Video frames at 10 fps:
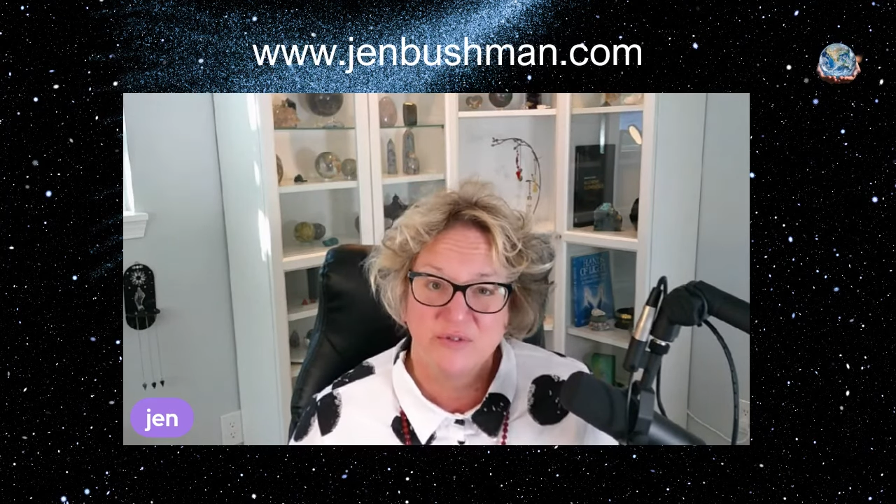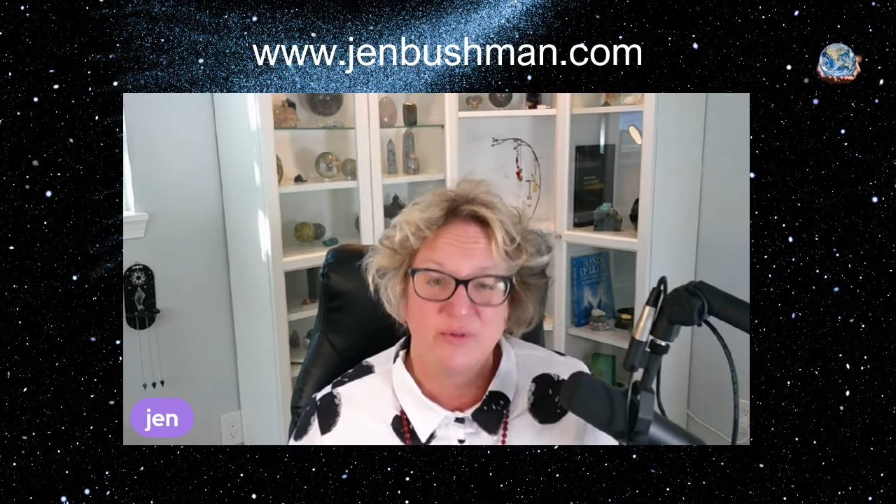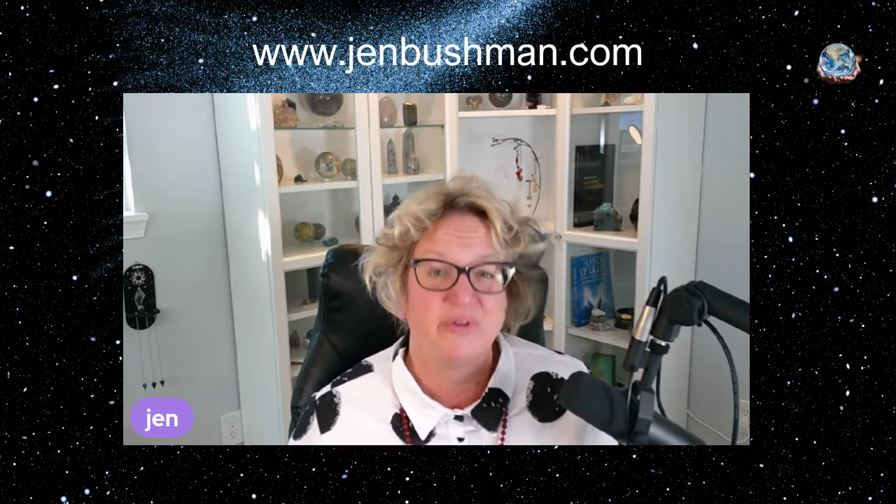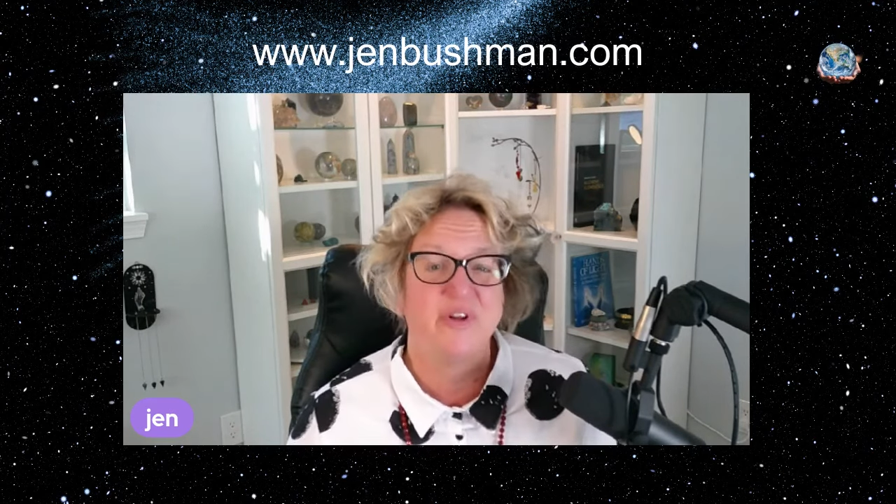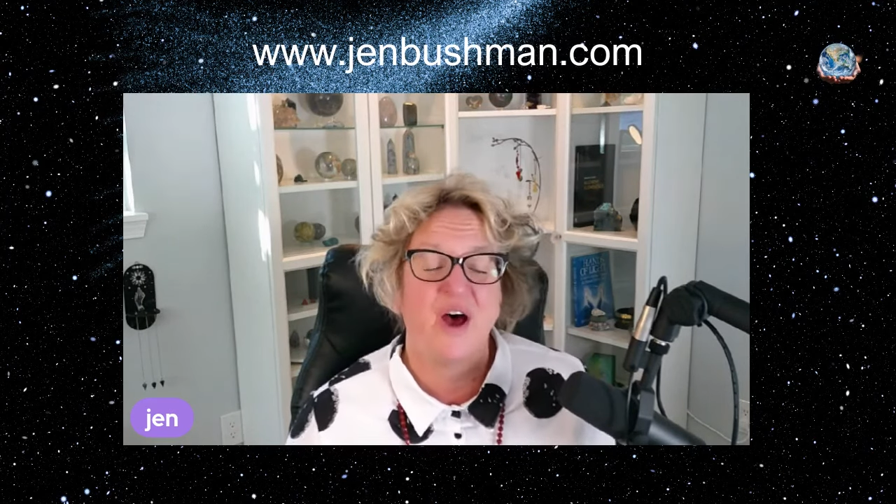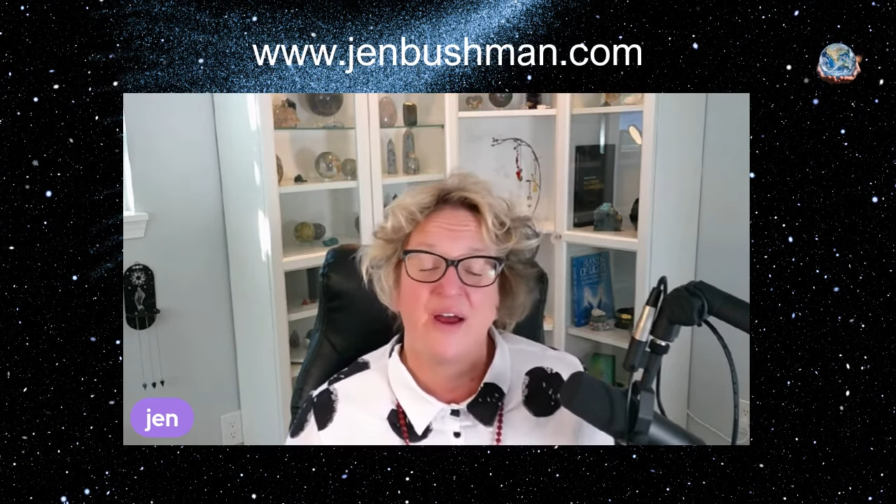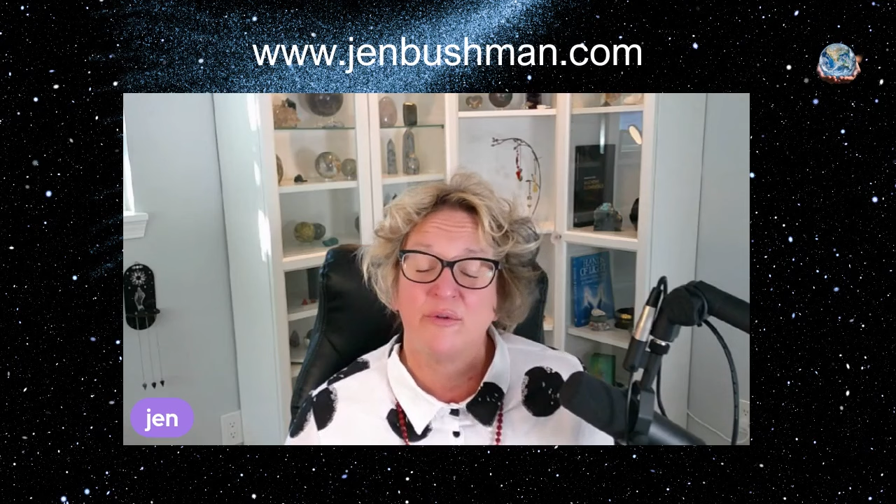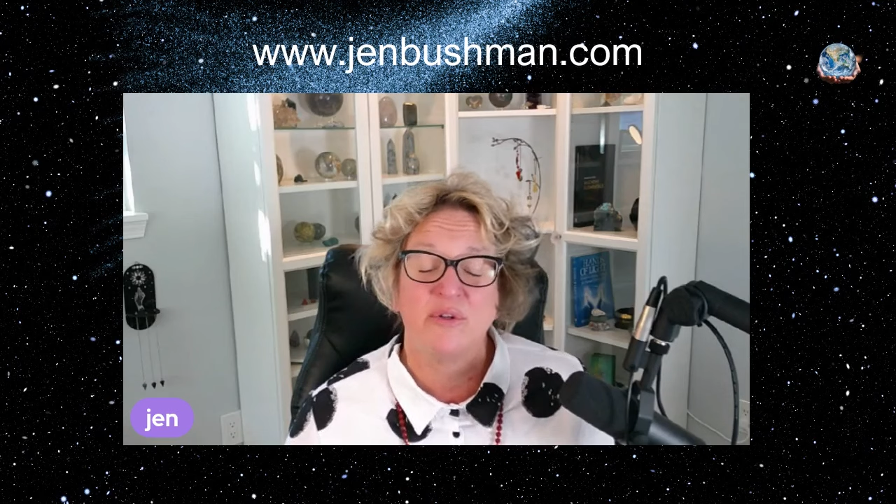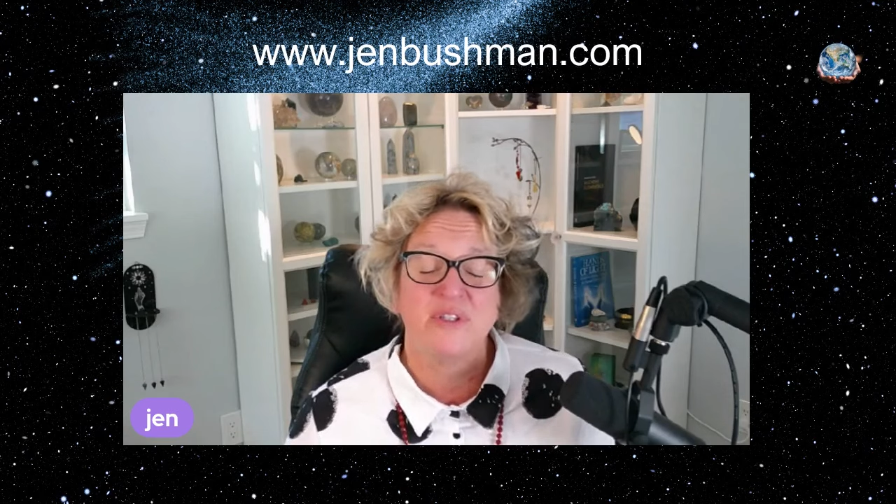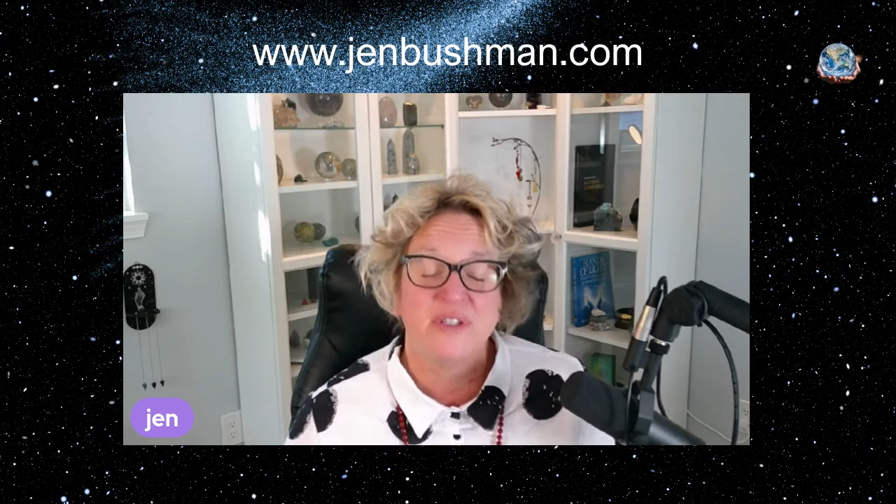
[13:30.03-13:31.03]
We'd, I
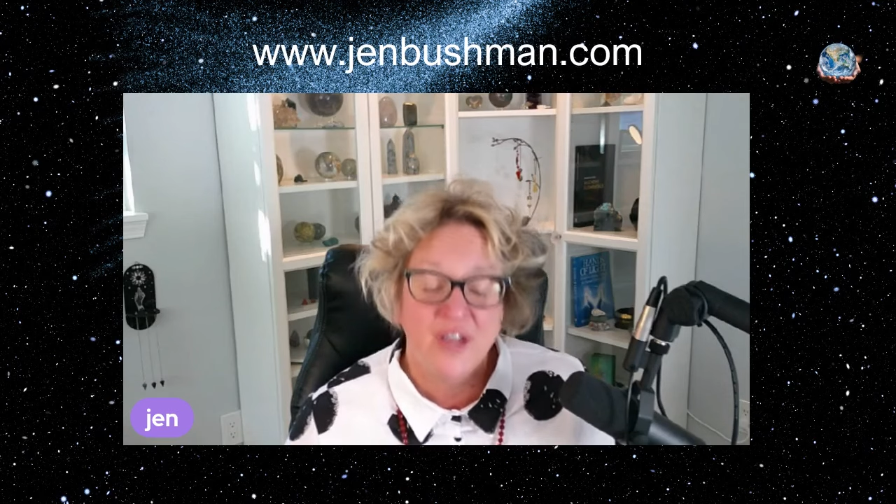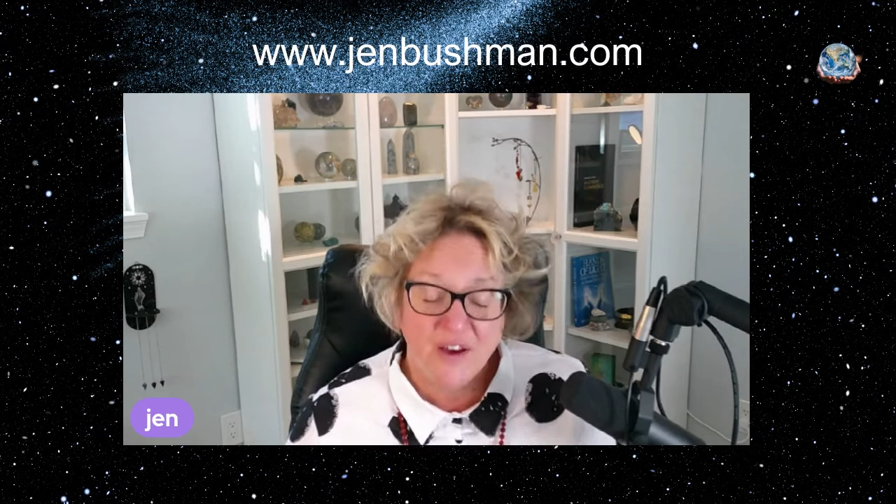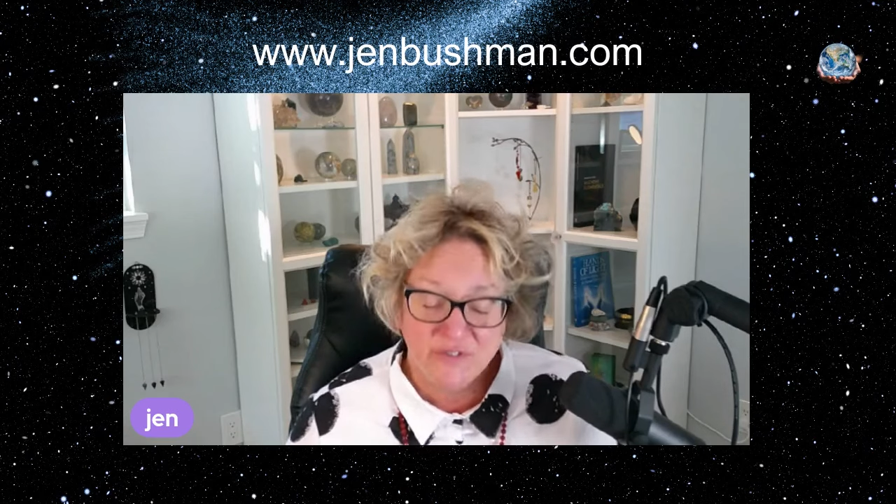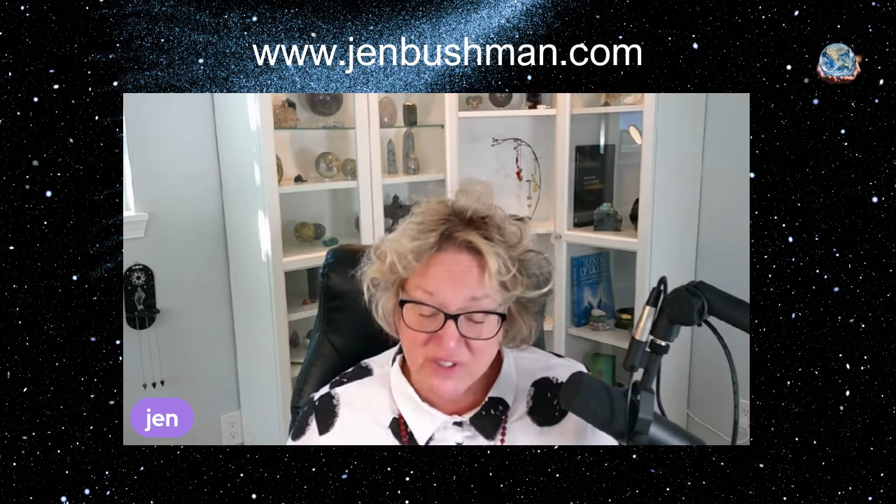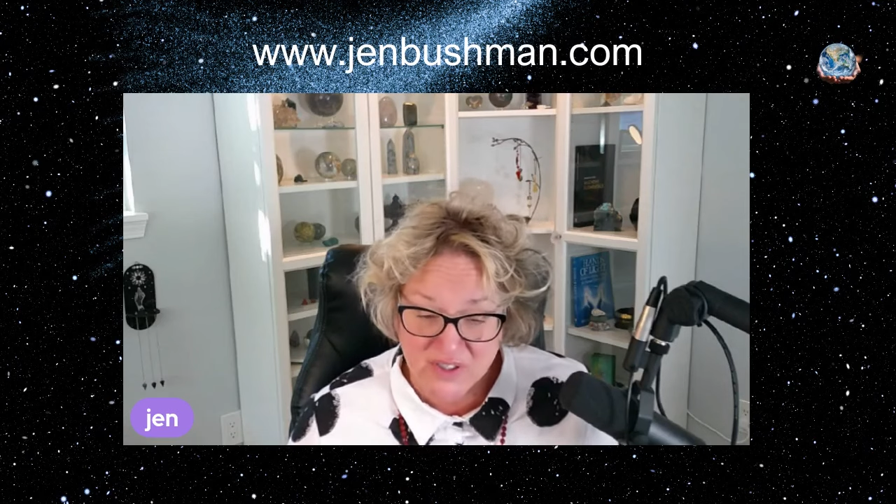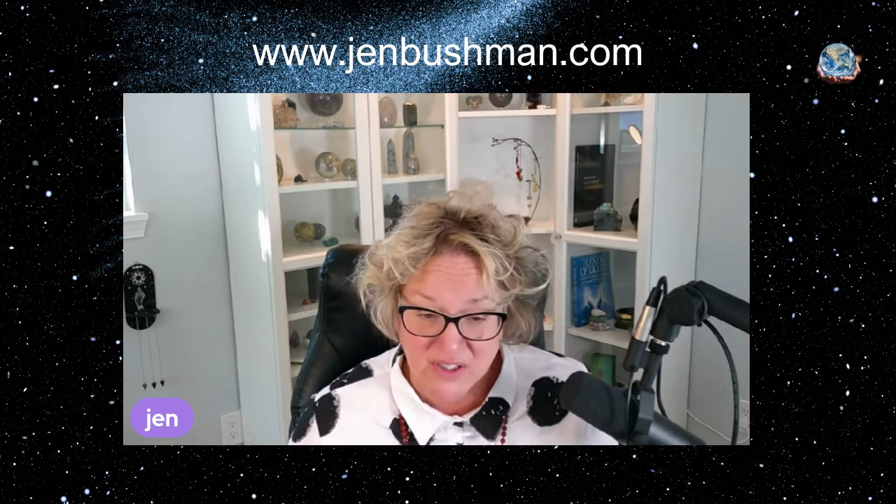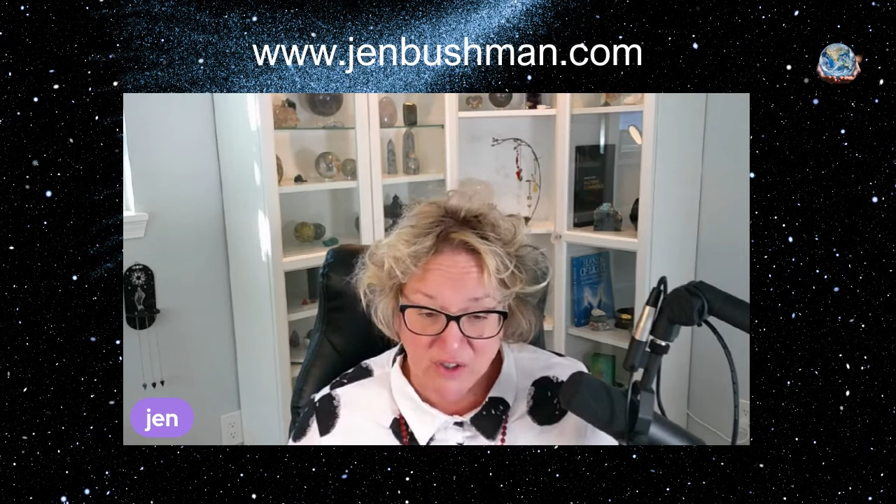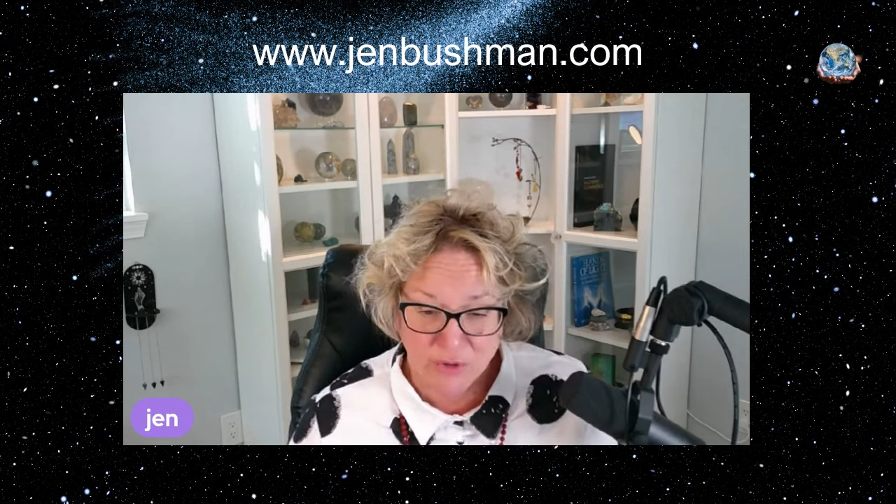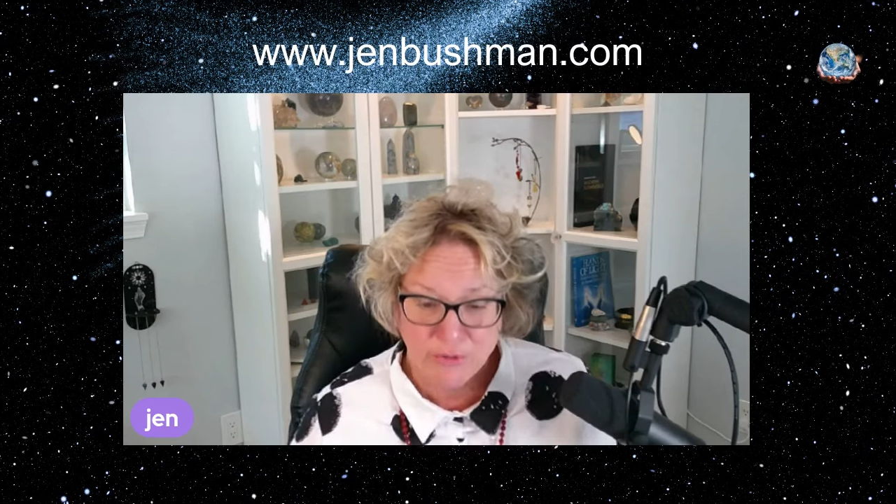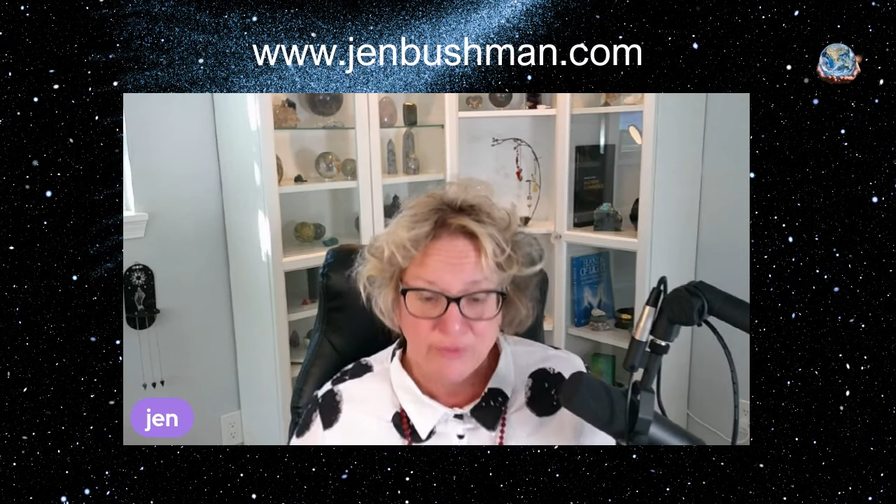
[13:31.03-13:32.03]
would love to see
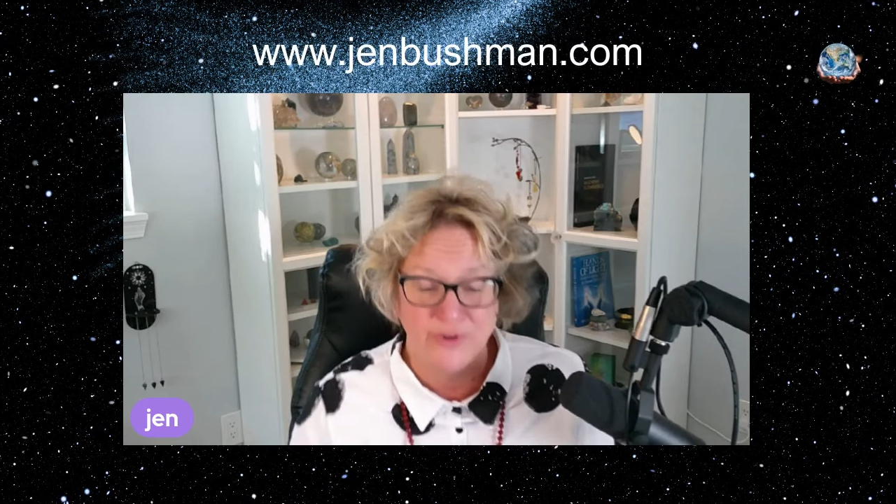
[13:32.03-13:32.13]
you.